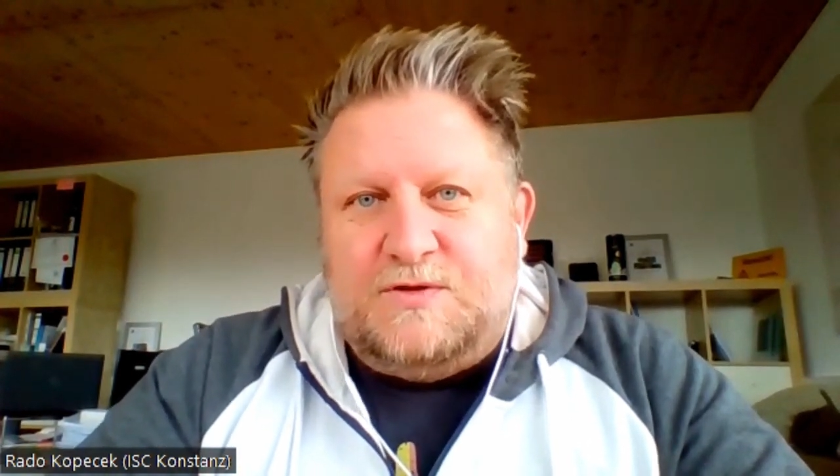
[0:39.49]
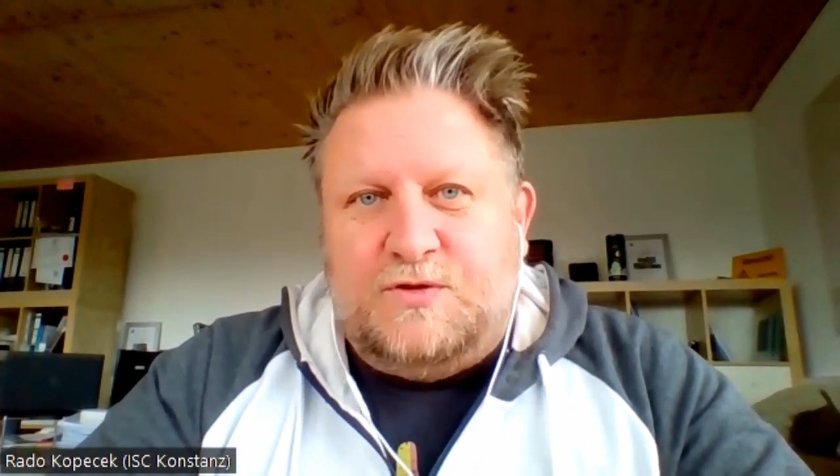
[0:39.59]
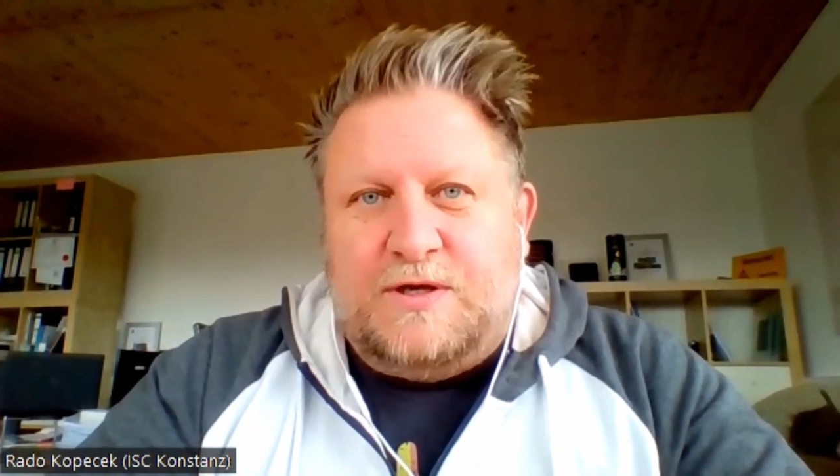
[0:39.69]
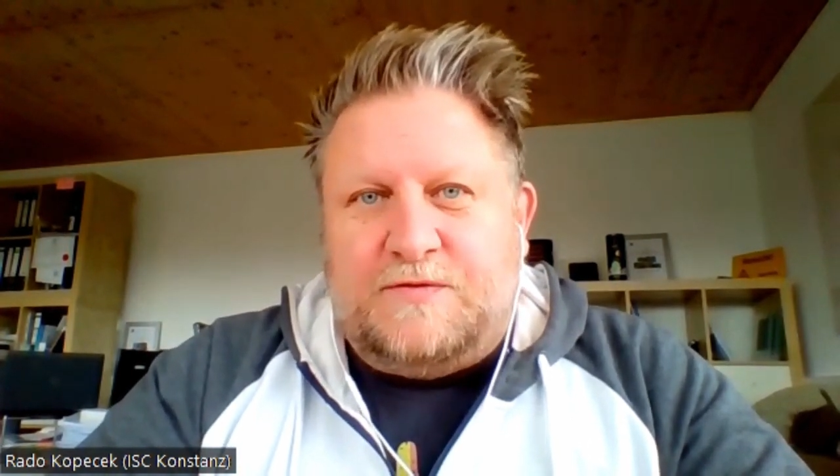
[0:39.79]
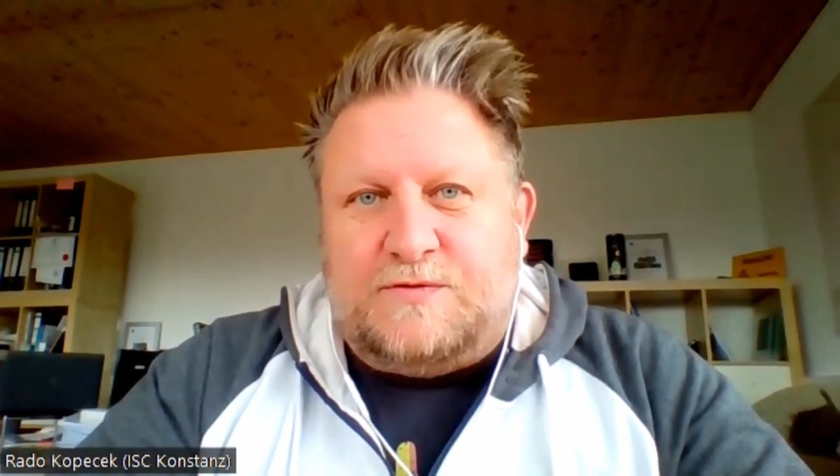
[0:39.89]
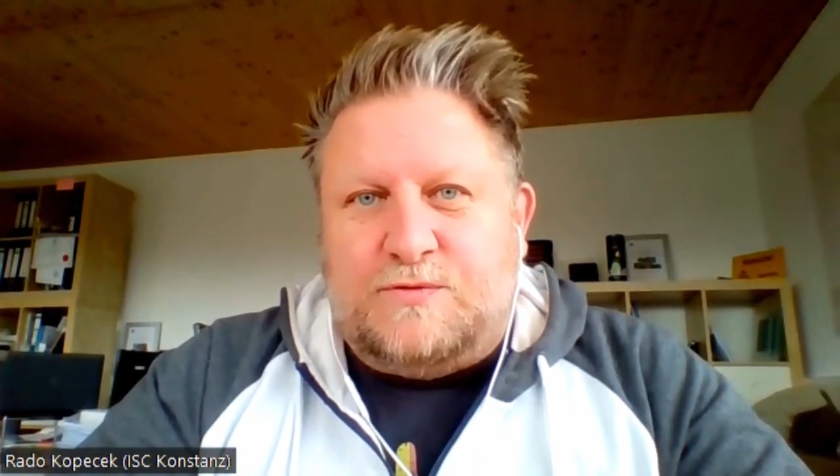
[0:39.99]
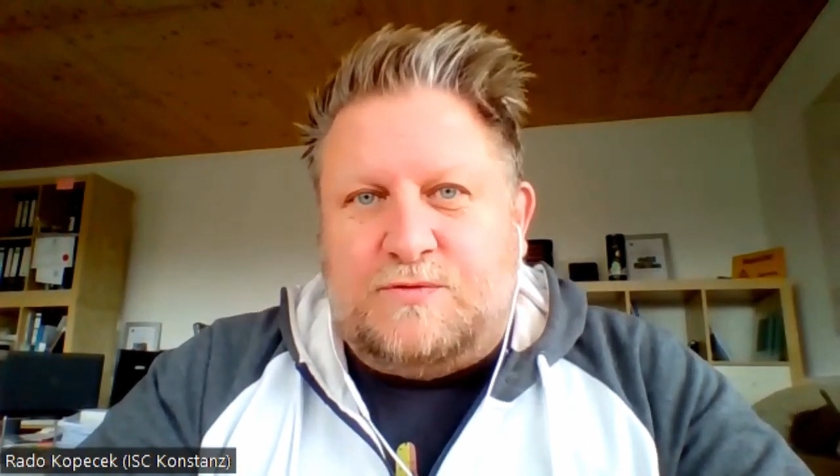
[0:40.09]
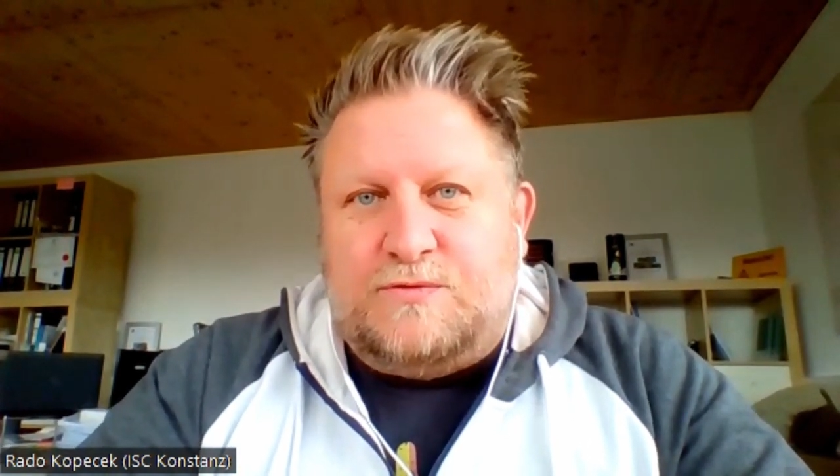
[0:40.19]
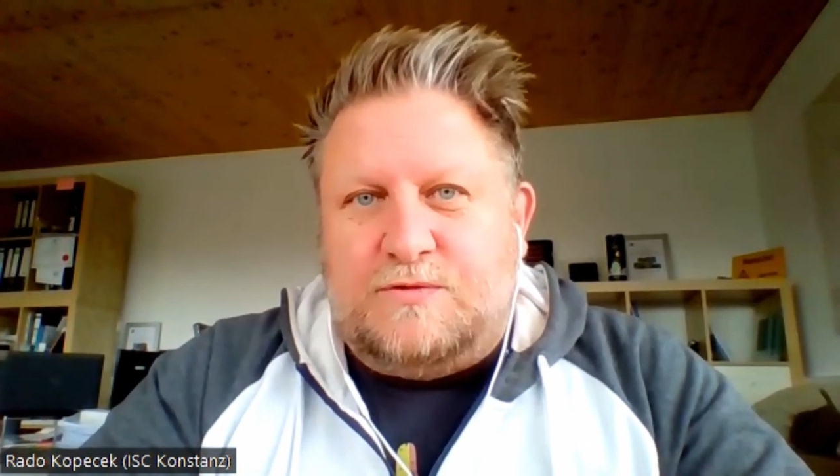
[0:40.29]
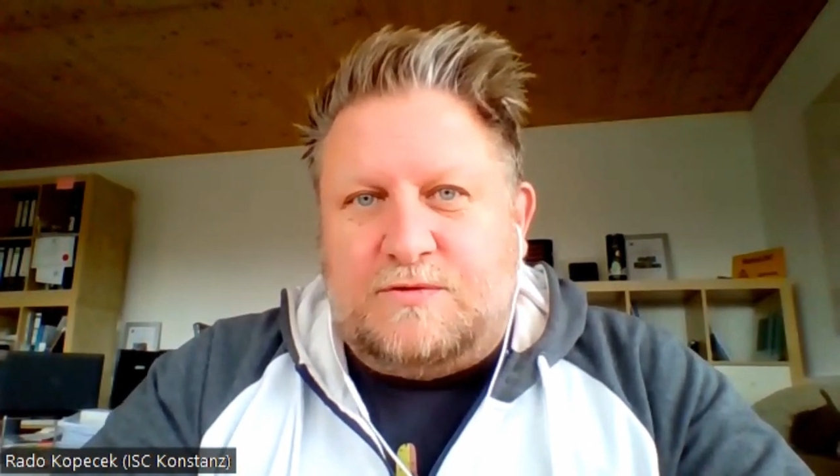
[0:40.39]
you have
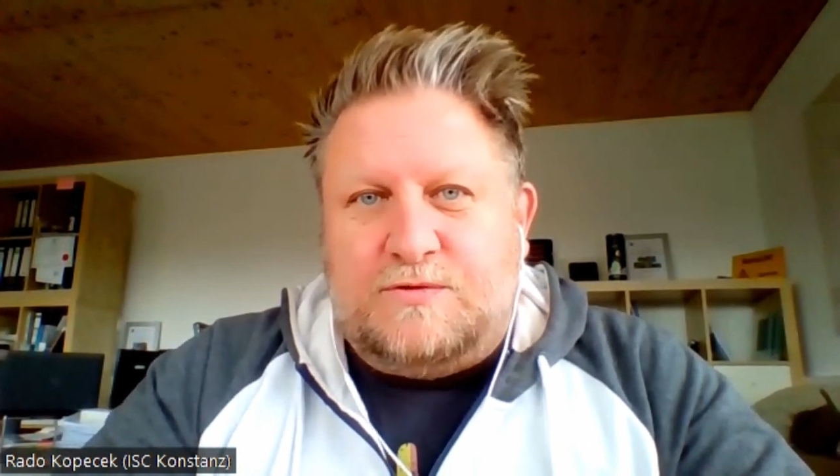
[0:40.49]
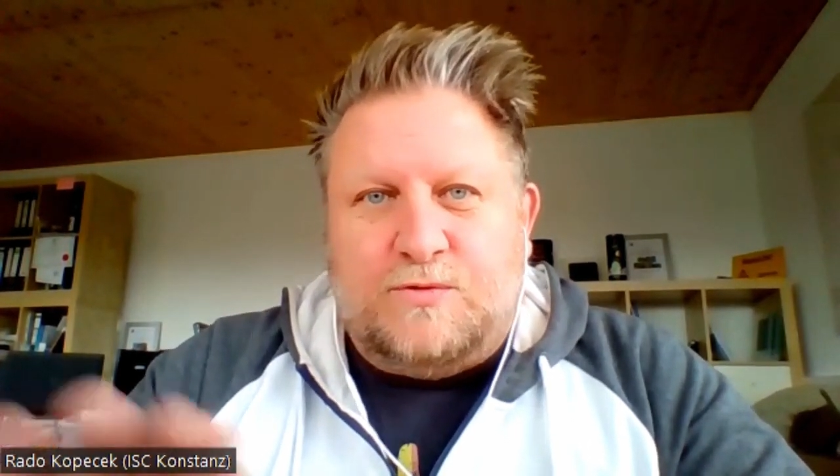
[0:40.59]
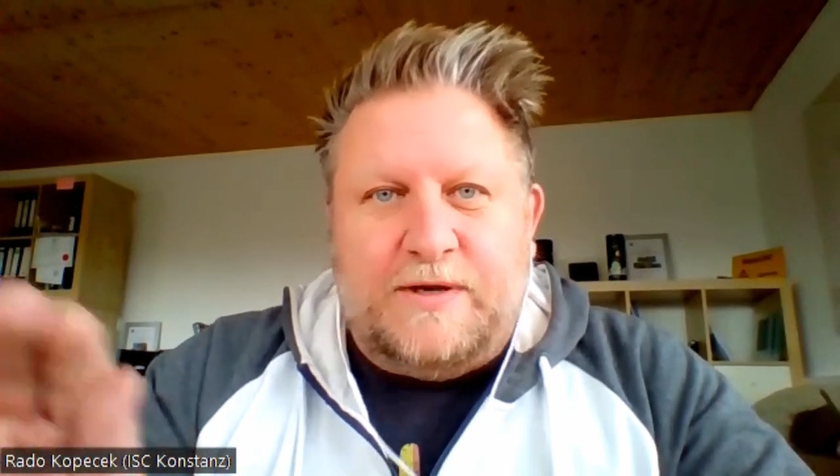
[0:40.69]
to